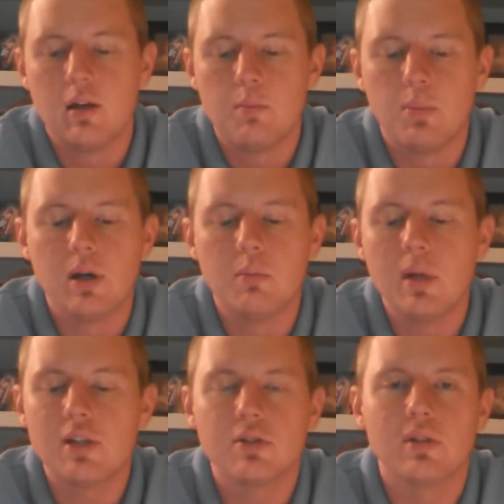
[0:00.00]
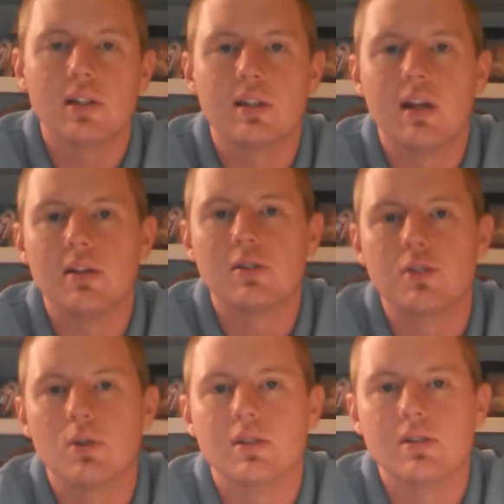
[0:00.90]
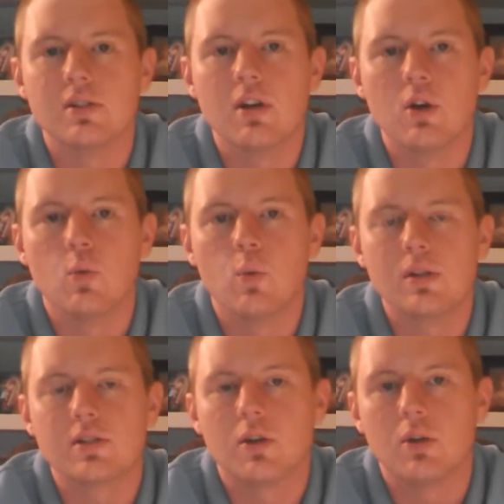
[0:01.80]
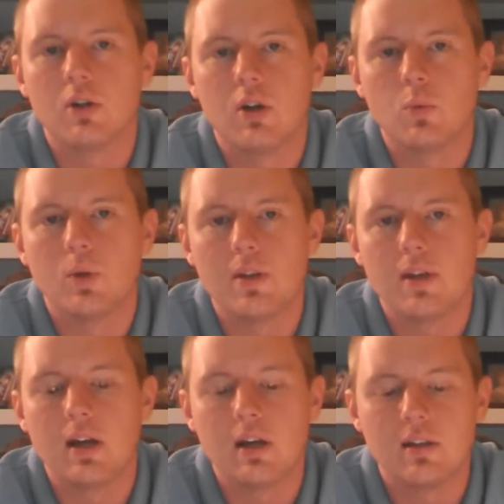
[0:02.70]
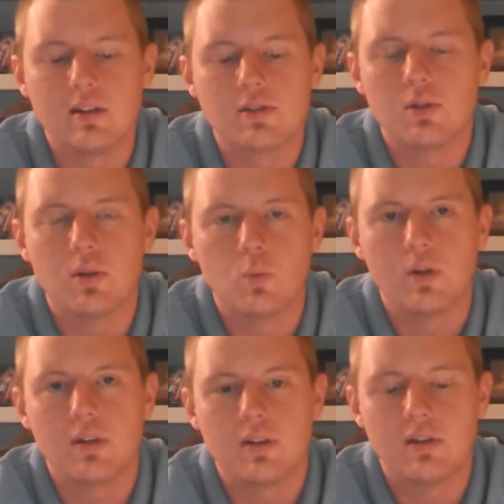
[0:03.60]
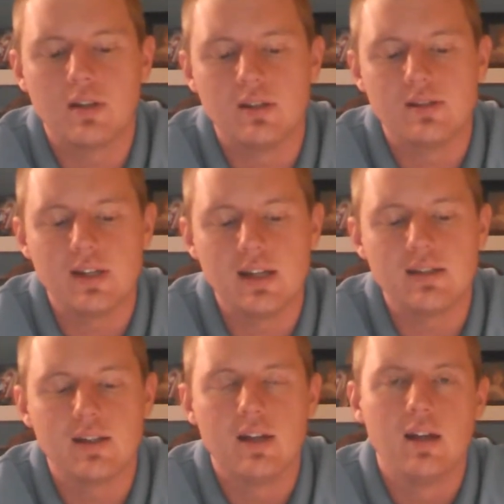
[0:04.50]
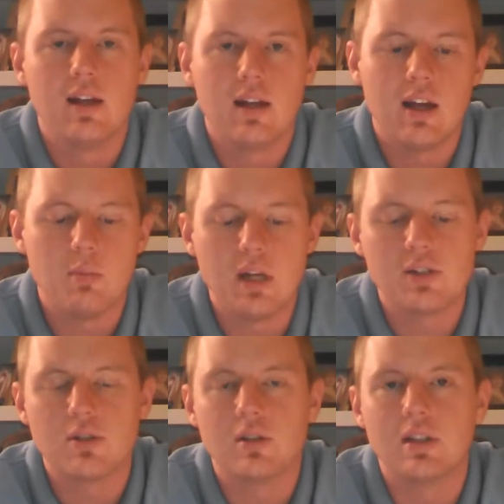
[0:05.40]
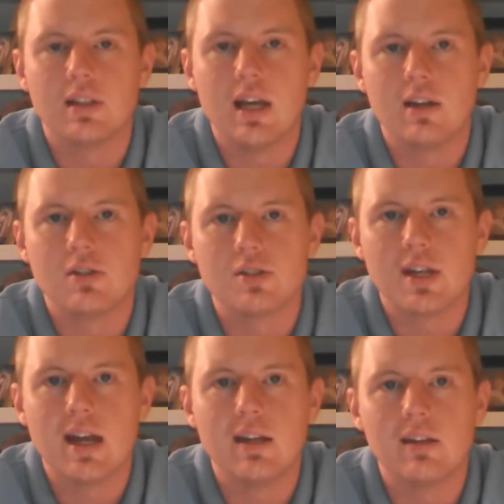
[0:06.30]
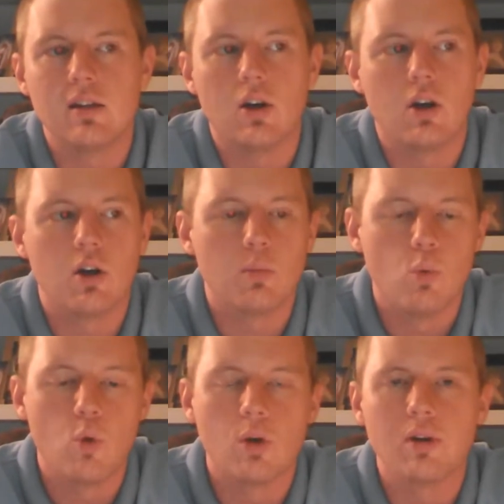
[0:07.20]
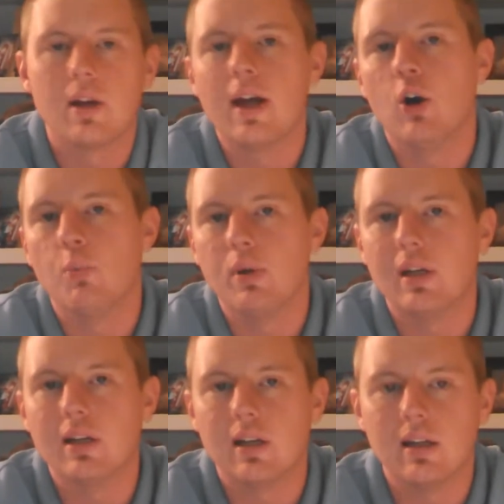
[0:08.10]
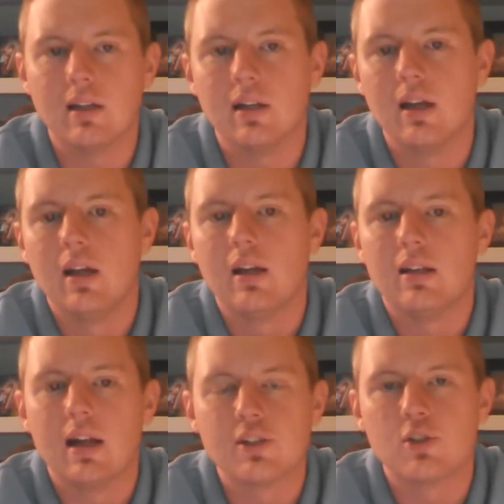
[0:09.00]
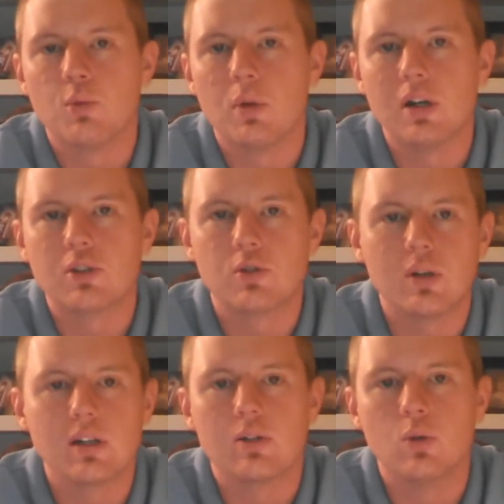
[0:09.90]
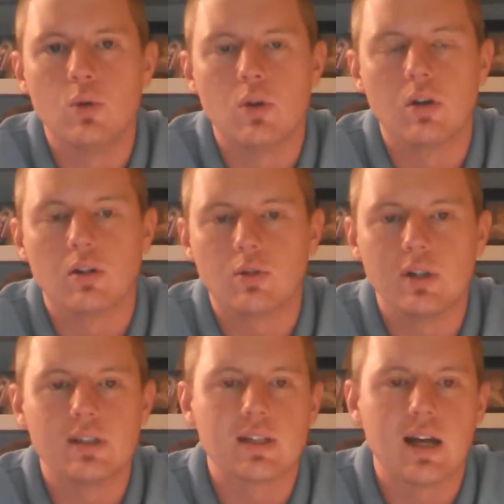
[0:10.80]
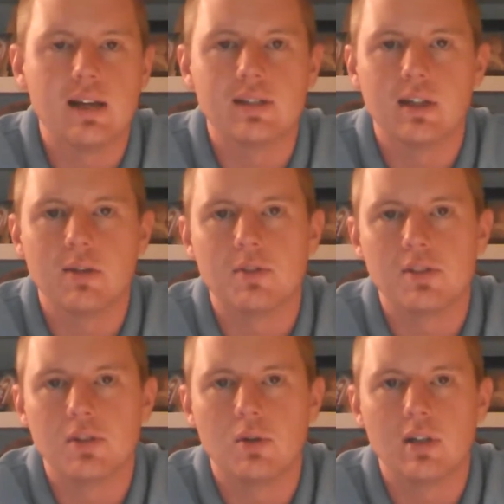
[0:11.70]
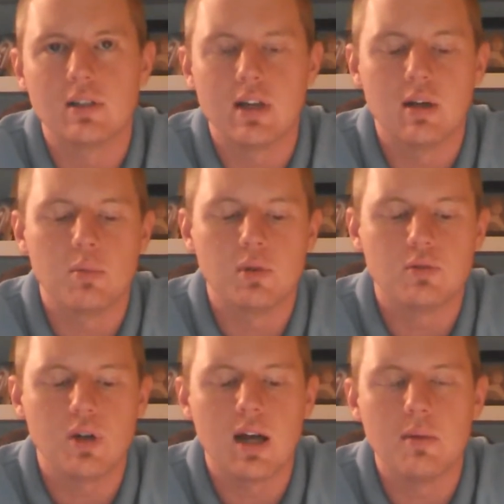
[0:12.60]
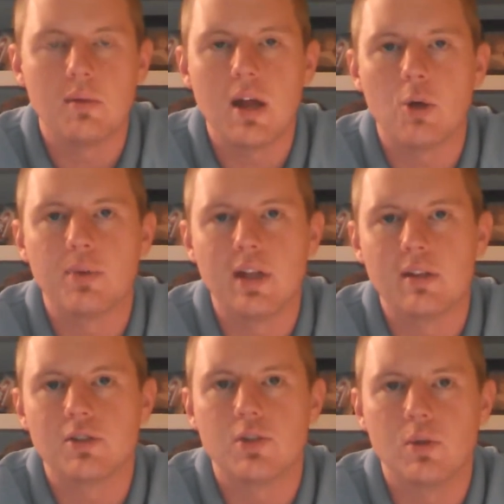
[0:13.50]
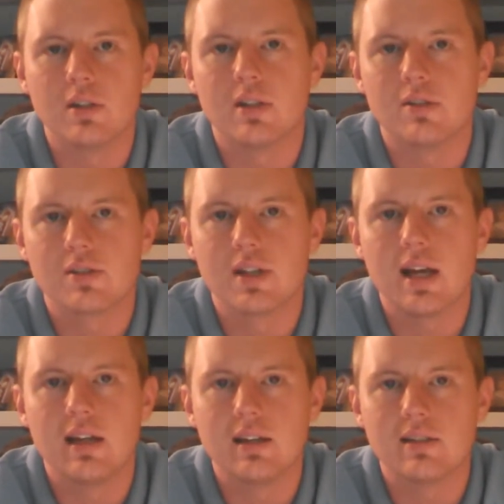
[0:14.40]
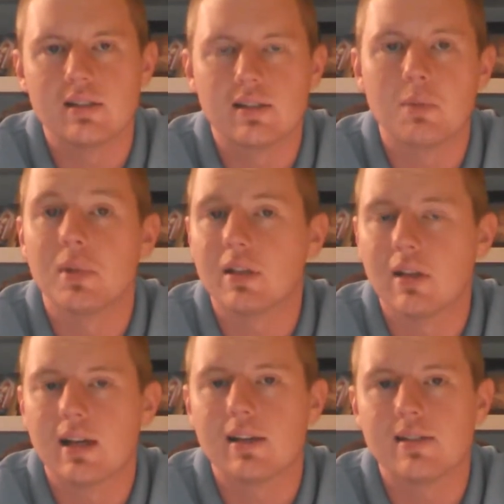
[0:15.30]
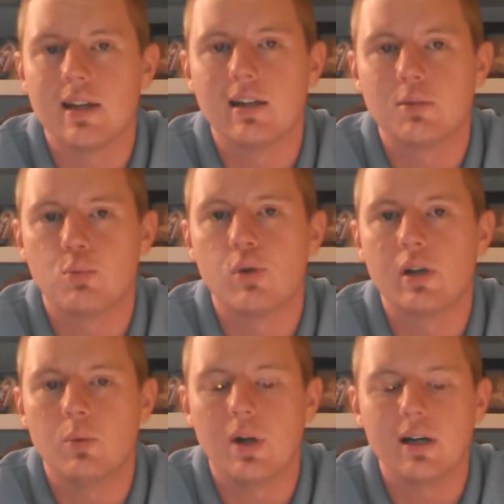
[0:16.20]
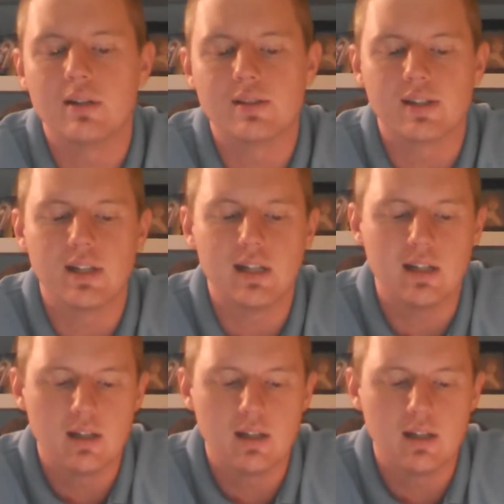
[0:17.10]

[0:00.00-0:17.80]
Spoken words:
But make sure that the other students know what's going on with the student with the disease, and make sure that they understand and are more helping and not so much critical or criticizing of the students, but try and help the other students understand, as it's something, like I said, is pretty rare to see.